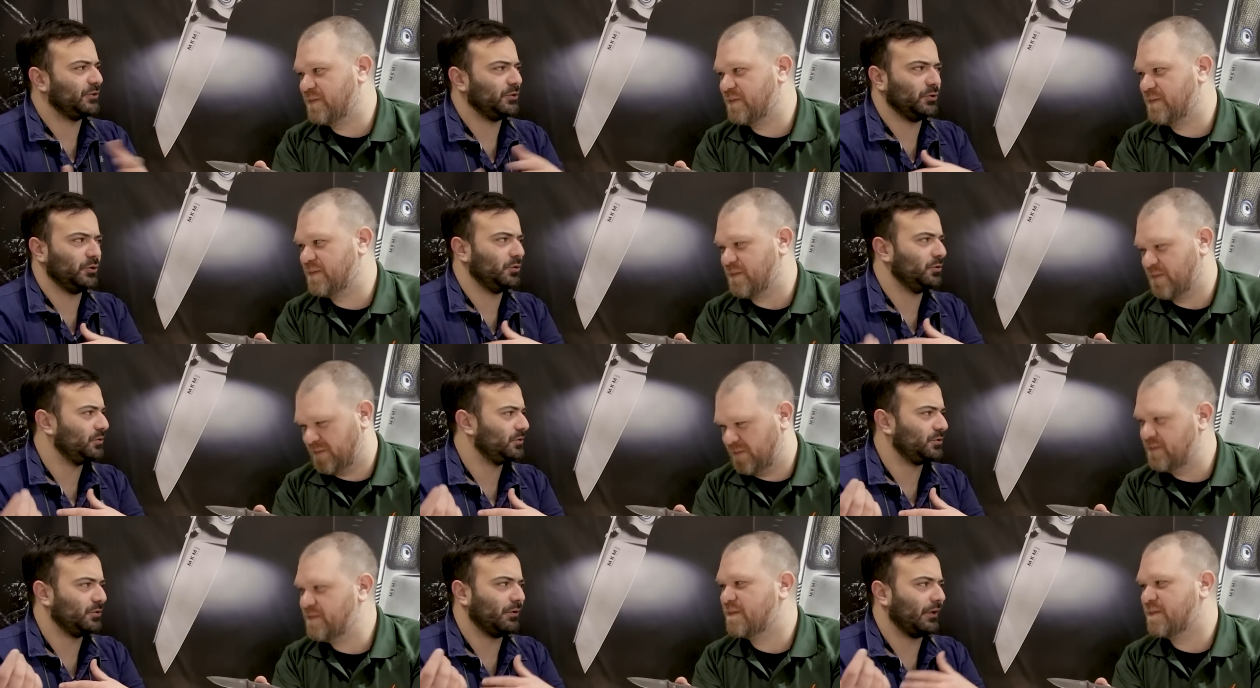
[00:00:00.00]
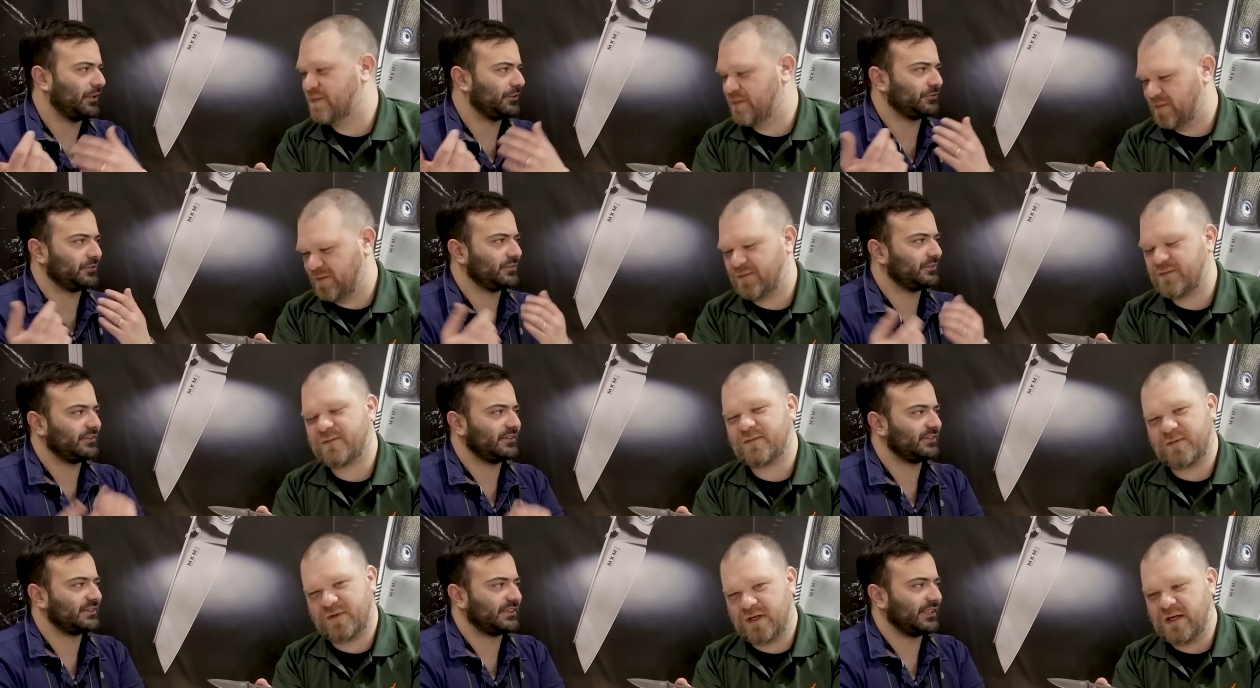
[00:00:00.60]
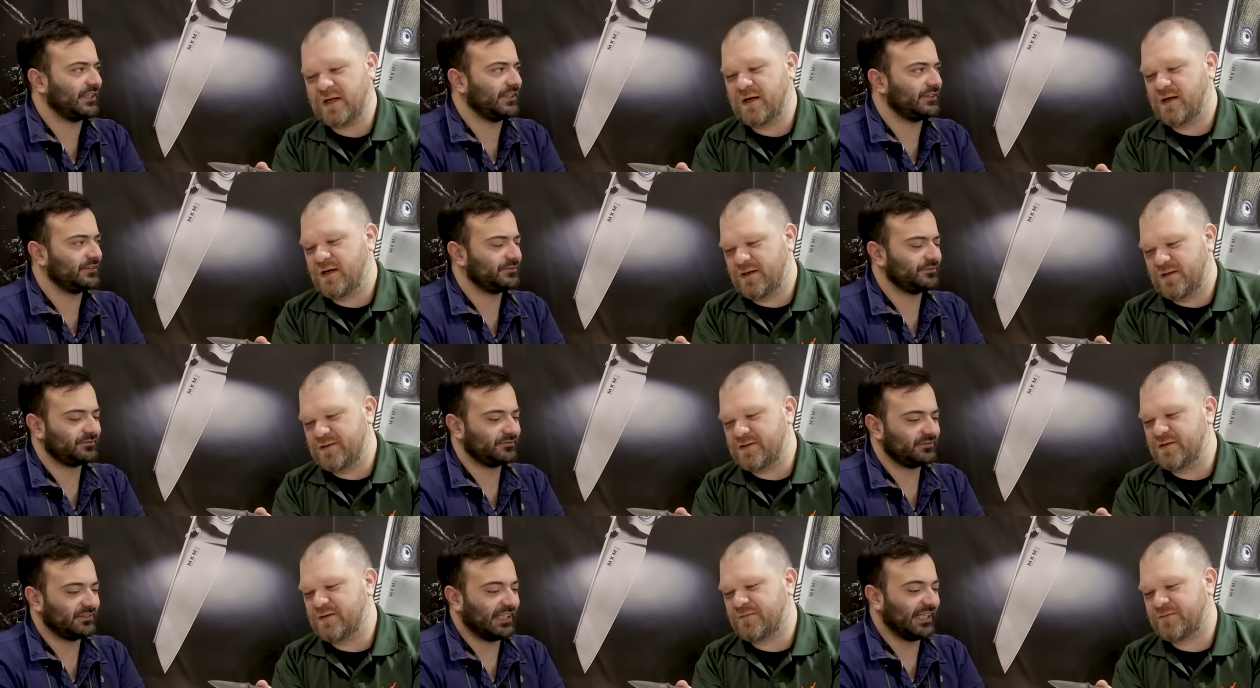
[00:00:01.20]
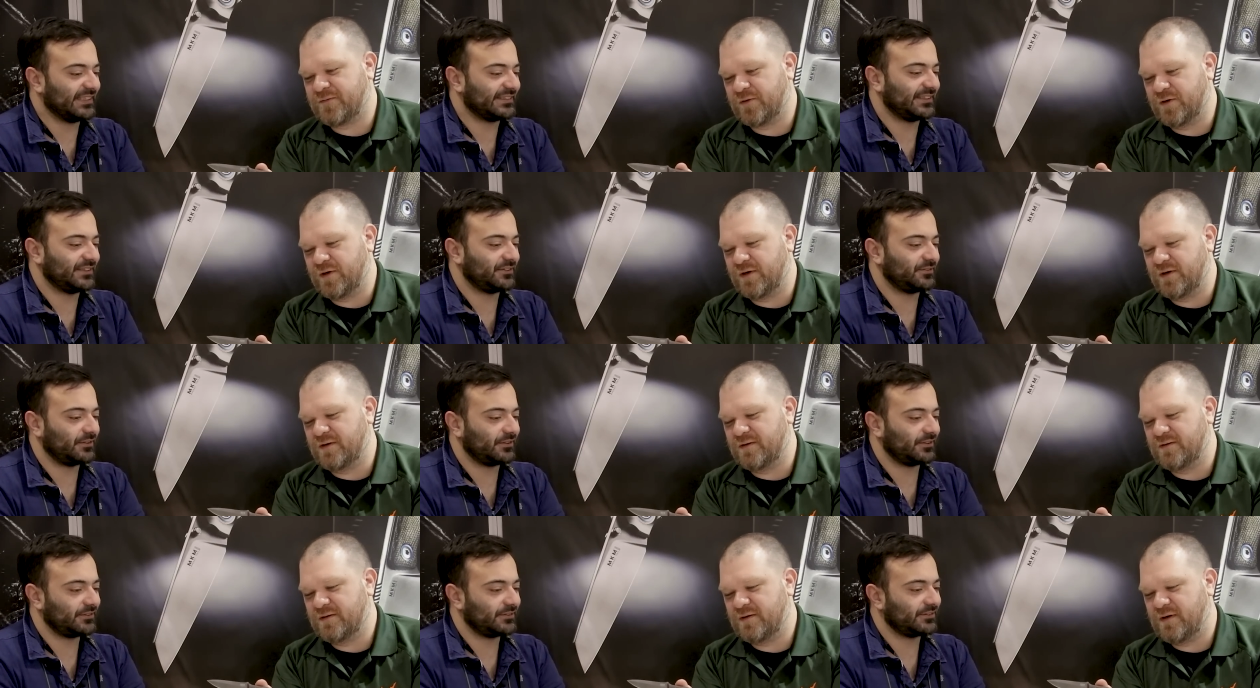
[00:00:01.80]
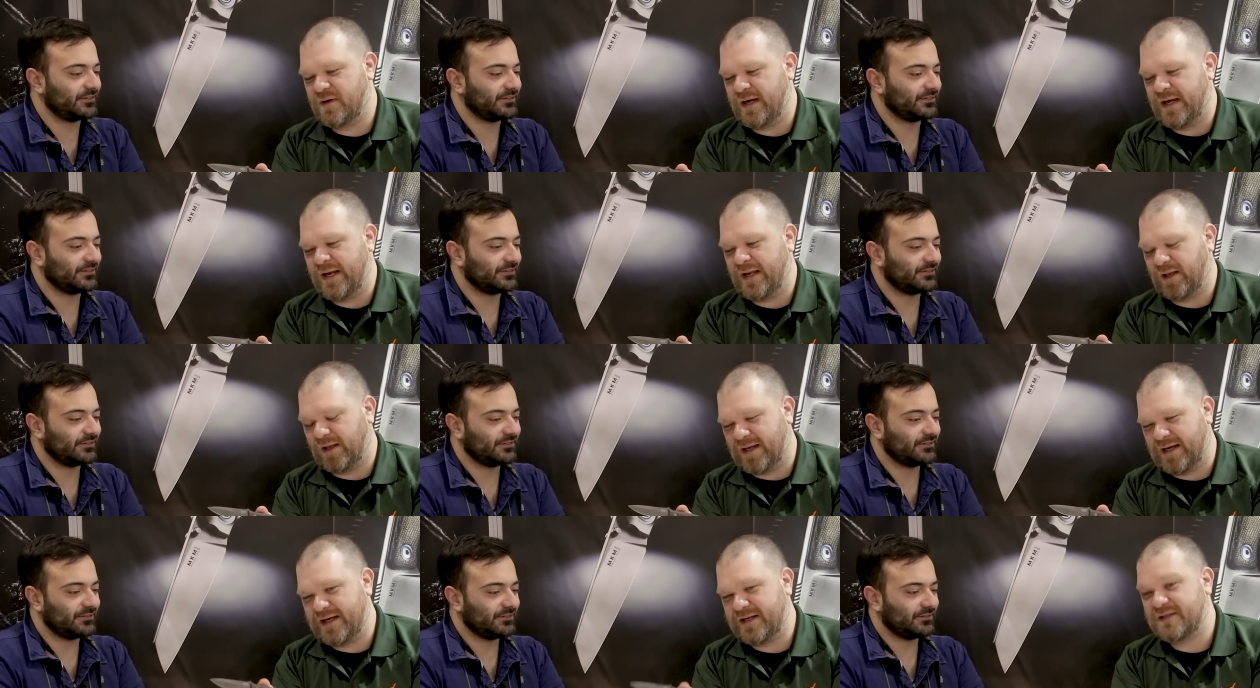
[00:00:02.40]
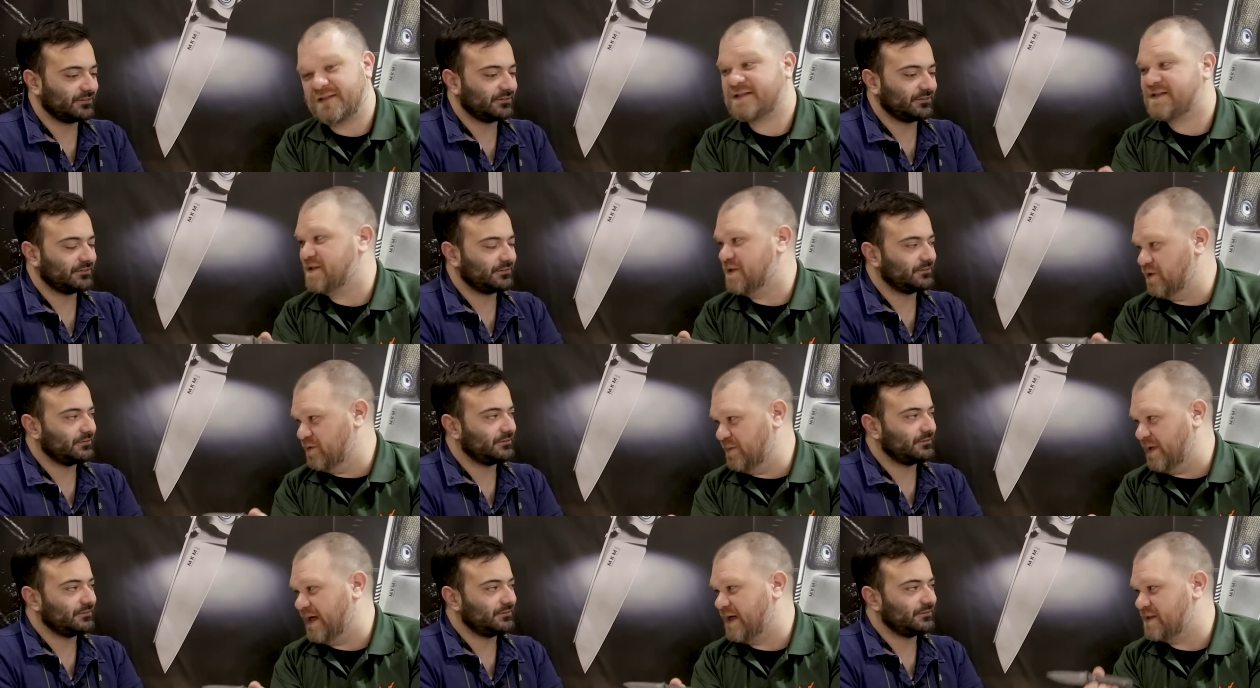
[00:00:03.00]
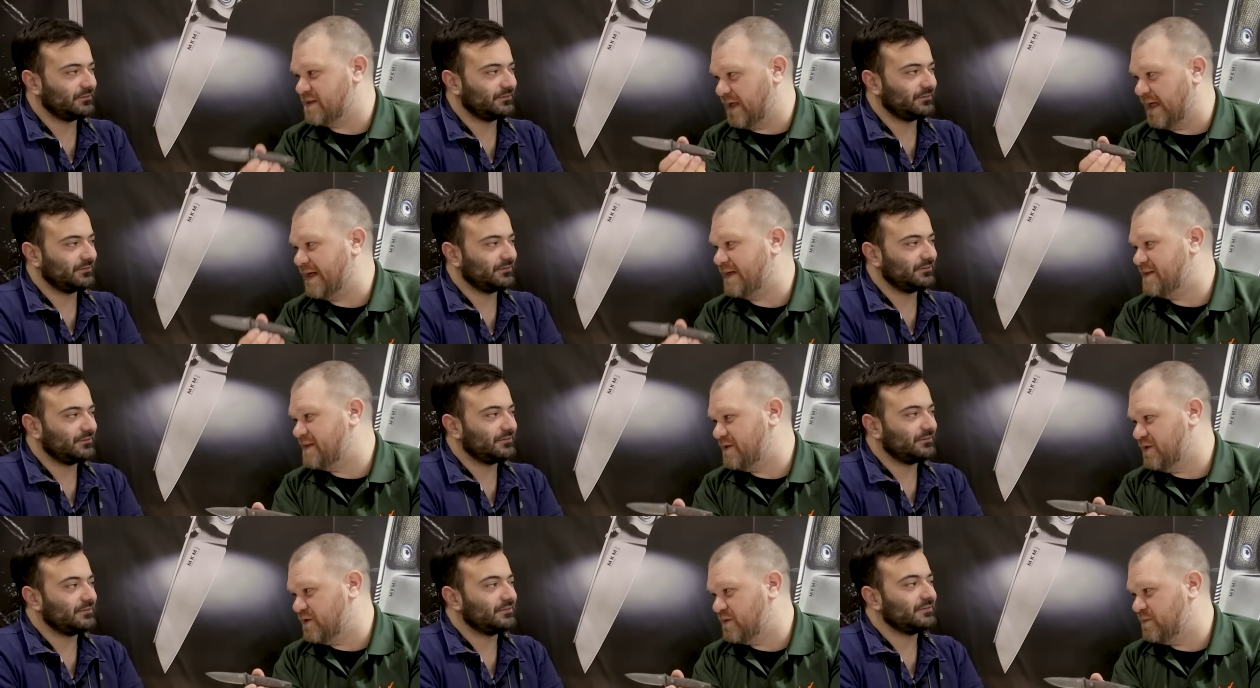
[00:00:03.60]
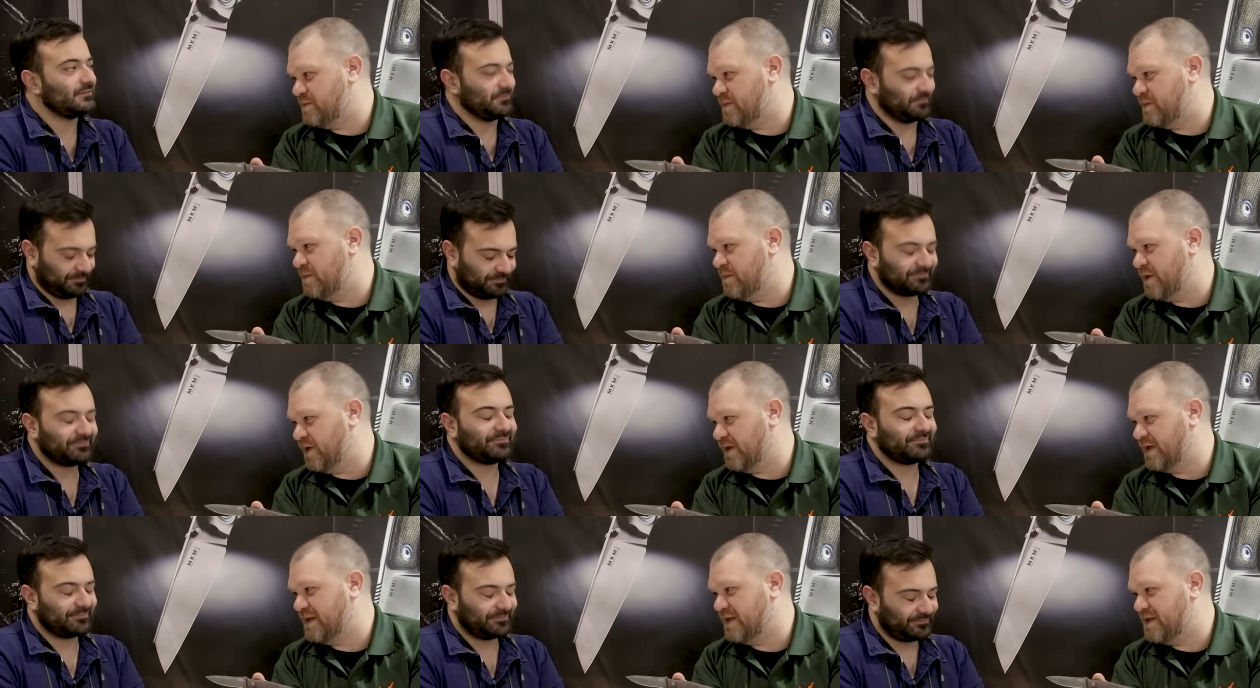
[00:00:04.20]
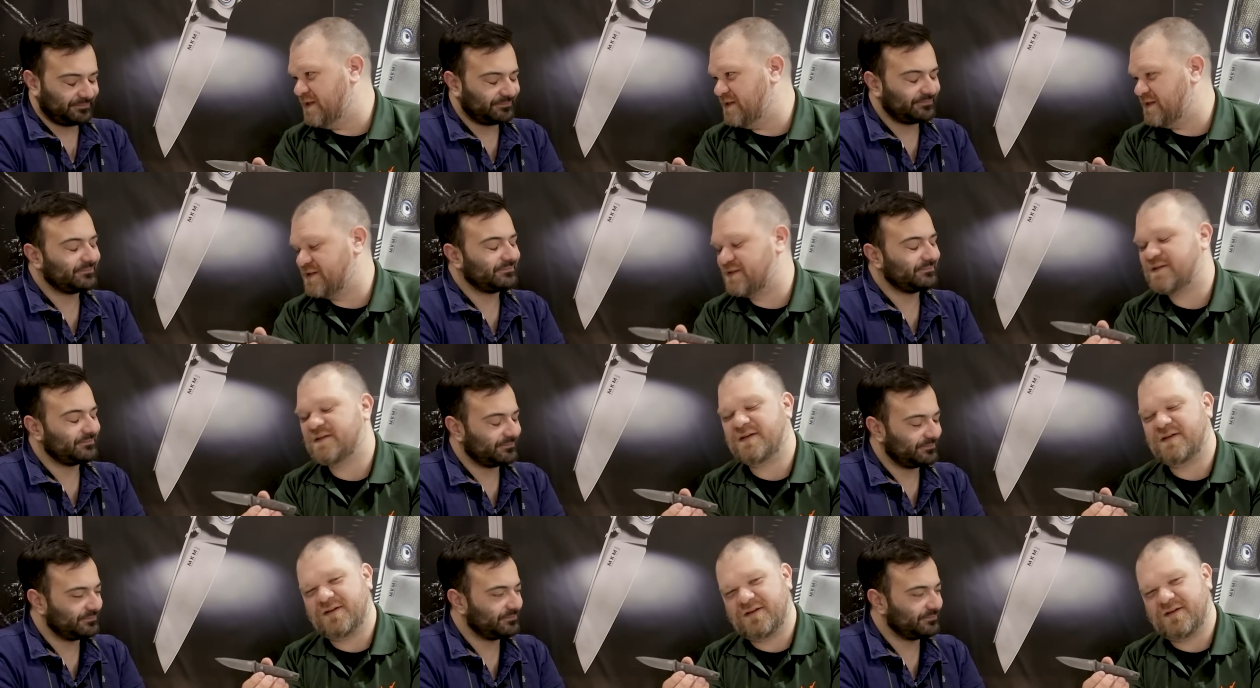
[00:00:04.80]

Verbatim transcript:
Speaker 1: to 200, let's say.
Speaker 2: That's for it. a Lion Steel make, because Lion Steel's building these